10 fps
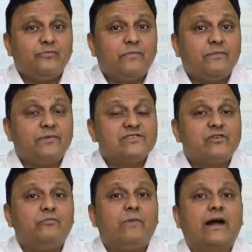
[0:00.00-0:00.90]
purpose
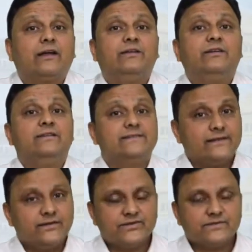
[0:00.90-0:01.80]
of marketing
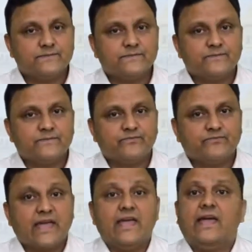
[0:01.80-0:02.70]
research,
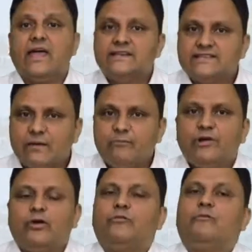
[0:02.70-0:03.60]

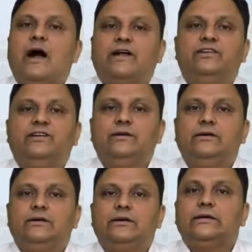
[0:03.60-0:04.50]
example of
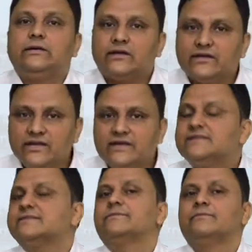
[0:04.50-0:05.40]
marketing
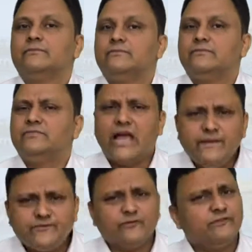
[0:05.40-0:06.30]
techniques,
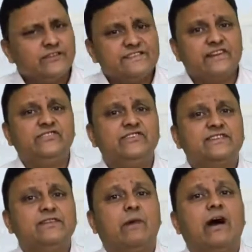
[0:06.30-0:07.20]
types of researches
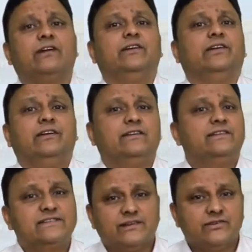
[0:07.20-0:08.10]
in marketing
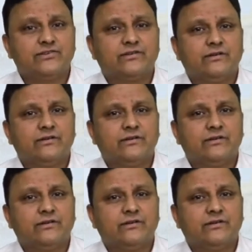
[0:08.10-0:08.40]
research